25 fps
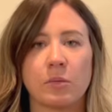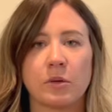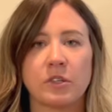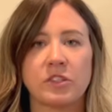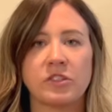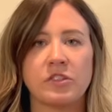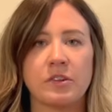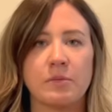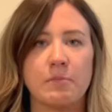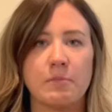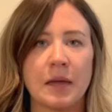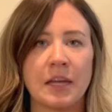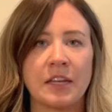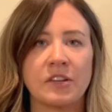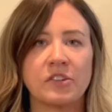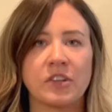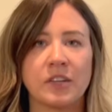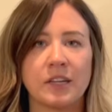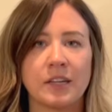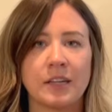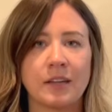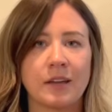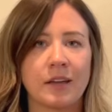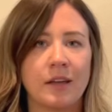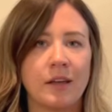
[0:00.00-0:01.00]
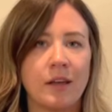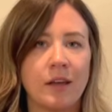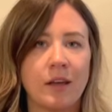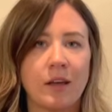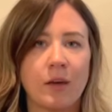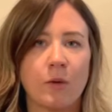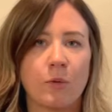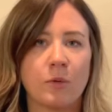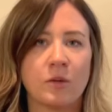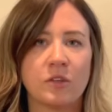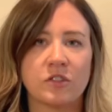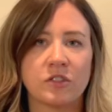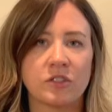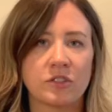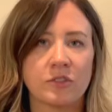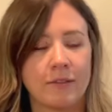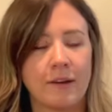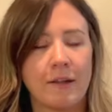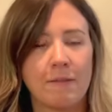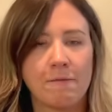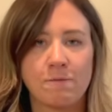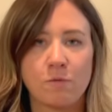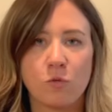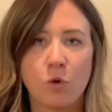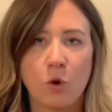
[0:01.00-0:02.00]
much dimension with just
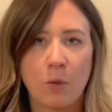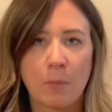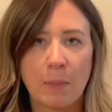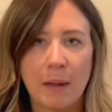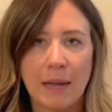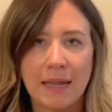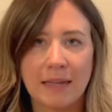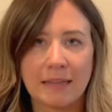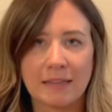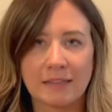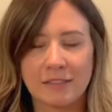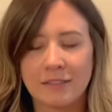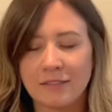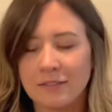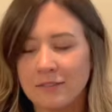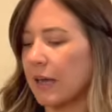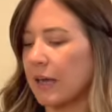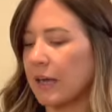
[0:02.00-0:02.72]
4 paints.